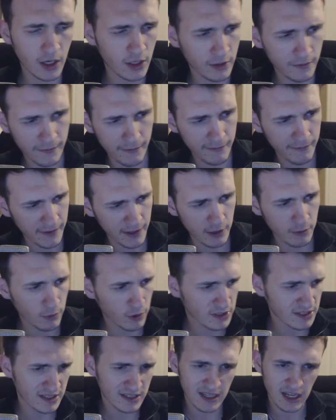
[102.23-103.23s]
Another thing
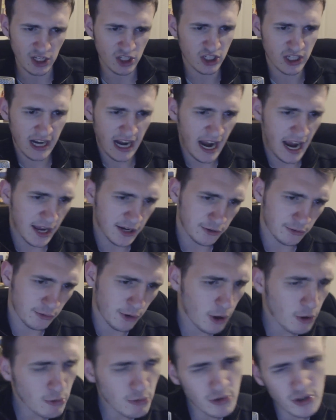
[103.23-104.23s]
is that she had her
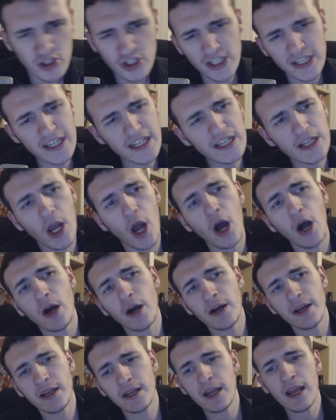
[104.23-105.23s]
own
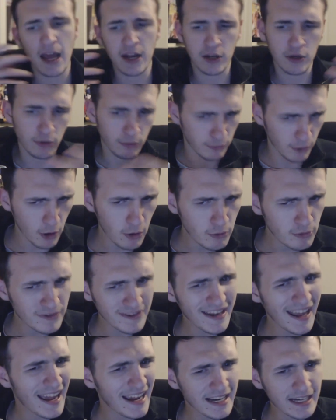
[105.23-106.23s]
Shikai and her
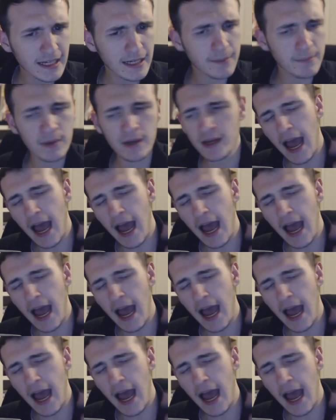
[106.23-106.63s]
own name,